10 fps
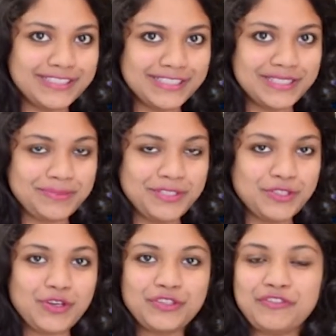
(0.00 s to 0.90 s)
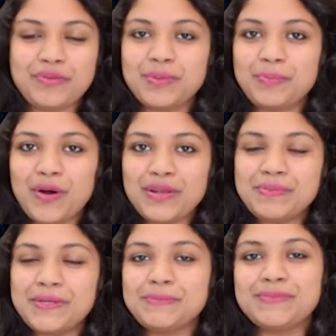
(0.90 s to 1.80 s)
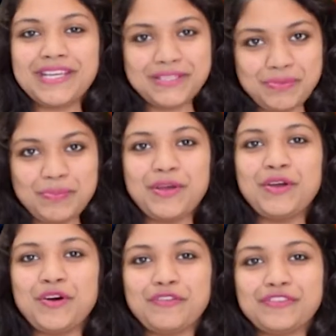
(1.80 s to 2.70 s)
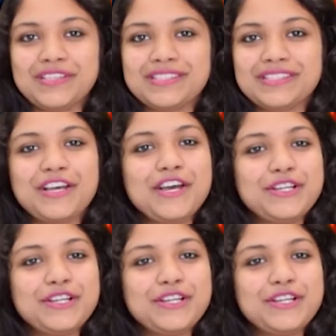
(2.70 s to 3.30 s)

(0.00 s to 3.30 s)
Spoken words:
This is Simran Chaudhary from the Polymer Update Mumbai office.